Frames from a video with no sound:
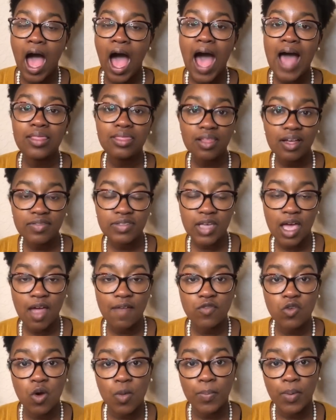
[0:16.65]
I love to
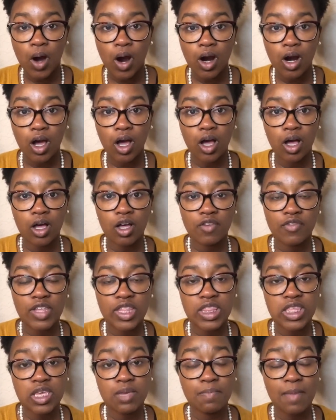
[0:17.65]
have you a part
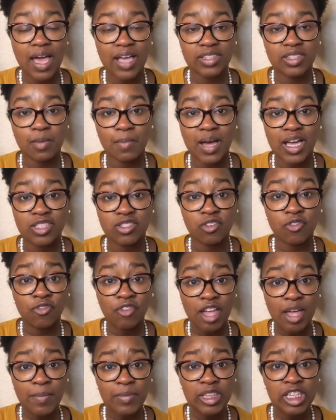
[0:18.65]
of the Maximizer
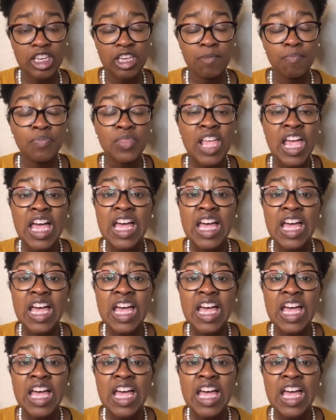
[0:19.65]
family.